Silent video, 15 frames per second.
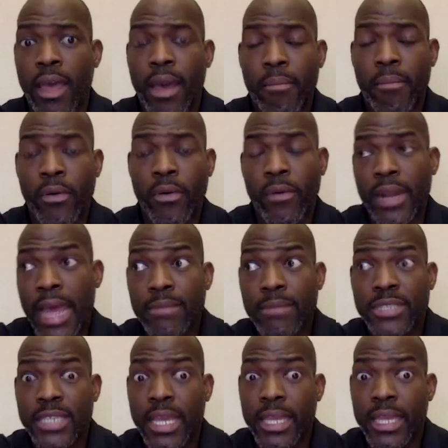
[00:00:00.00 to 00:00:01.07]
But what I am
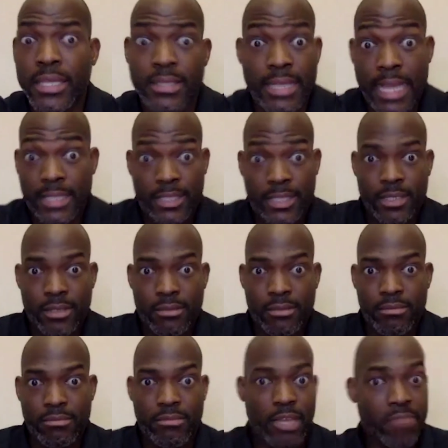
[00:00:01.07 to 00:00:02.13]
saying is that's
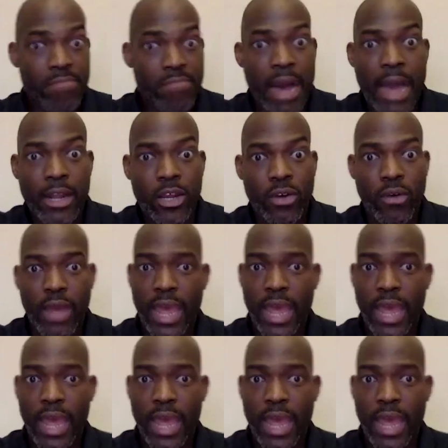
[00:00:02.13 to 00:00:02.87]
the motto.